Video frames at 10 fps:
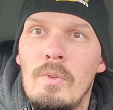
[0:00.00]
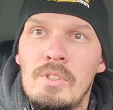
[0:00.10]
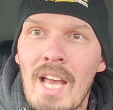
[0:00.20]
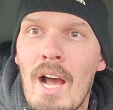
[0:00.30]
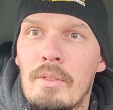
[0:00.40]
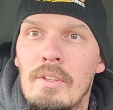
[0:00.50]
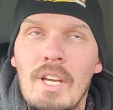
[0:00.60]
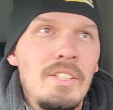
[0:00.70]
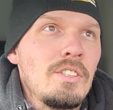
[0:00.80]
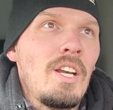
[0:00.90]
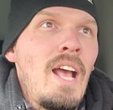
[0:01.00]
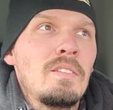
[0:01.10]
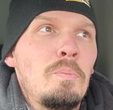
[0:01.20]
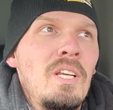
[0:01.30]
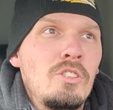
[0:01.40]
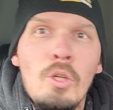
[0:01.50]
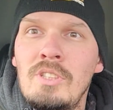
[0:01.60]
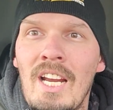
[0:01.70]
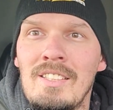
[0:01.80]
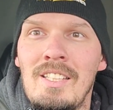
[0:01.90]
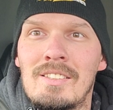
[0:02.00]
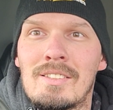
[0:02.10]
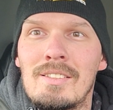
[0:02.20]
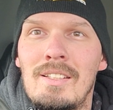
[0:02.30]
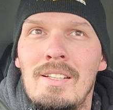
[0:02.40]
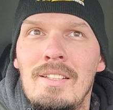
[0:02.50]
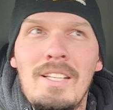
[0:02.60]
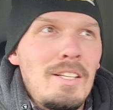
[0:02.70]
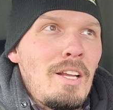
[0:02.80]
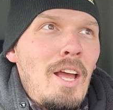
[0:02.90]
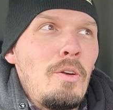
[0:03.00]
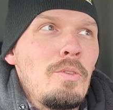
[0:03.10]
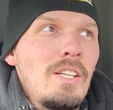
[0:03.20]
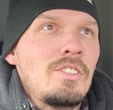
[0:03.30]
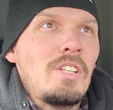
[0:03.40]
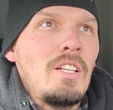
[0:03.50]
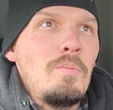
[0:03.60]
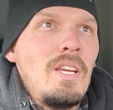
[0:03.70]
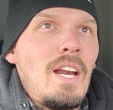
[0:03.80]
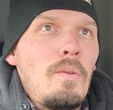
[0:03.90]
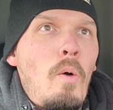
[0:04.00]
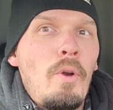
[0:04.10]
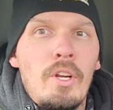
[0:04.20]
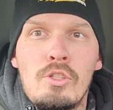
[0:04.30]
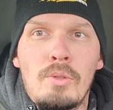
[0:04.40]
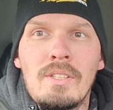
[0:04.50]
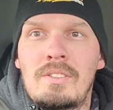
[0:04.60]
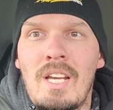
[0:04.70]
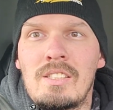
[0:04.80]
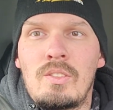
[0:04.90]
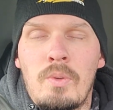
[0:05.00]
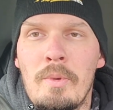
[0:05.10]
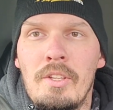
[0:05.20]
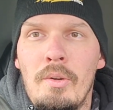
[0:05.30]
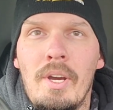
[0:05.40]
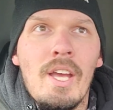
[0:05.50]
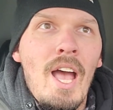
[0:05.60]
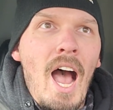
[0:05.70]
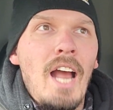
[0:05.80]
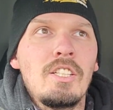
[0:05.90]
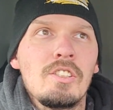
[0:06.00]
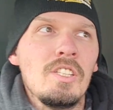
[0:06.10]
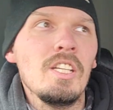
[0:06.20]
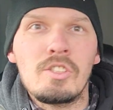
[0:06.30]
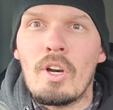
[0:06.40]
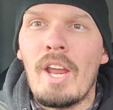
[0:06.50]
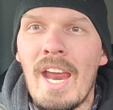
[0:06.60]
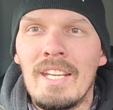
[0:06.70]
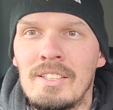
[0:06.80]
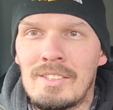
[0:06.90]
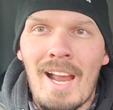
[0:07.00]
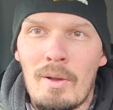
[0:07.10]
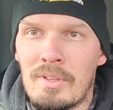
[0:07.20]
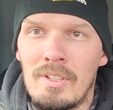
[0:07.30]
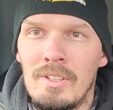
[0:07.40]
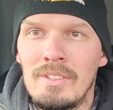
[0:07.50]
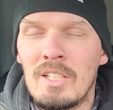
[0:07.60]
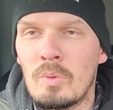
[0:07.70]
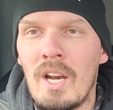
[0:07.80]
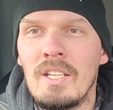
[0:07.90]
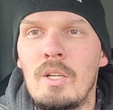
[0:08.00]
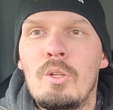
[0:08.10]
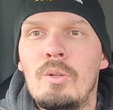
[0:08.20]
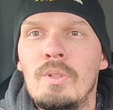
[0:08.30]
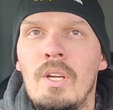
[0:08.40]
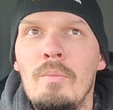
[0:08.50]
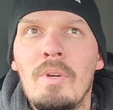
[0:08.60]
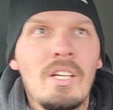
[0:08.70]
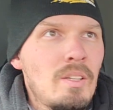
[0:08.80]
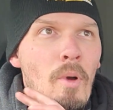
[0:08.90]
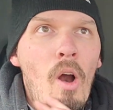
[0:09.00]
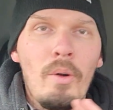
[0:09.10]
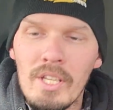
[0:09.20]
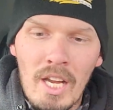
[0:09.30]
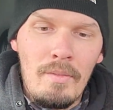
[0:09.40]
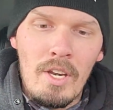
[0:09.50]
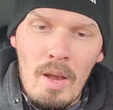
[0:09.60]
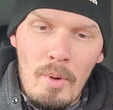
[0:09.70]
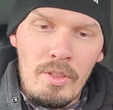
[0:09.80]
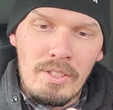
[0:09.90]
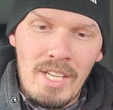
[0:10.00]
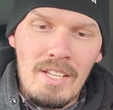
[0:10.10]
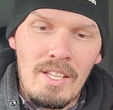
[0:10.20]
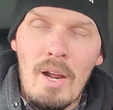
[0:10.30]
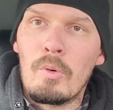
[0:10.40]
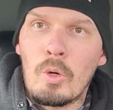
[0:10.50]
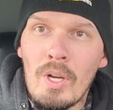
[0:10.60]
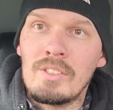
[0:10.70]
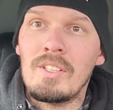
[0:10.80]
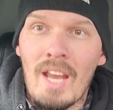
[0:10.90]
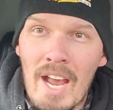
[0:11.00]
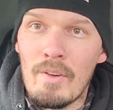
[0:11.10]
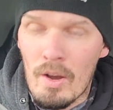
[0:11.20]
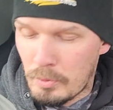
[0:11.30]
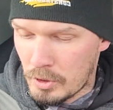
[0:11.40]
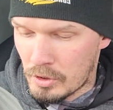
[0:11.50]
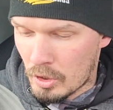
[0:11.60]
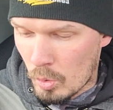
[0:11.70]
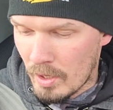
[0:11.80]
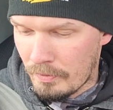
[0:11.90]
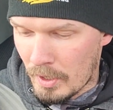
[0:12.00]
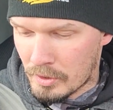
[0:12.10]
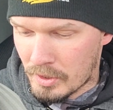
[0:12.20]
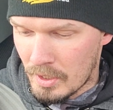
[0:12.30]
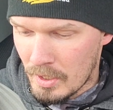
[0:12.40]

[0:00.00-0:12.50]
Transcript: south. It doesn't have to be to Texas. That I don't necessarily mean I want to go straight to Texas from Illinois. I just need to start heading south. That's what I need to do. Because I'm already coming up on the date that I requested to have off, which is the 21st.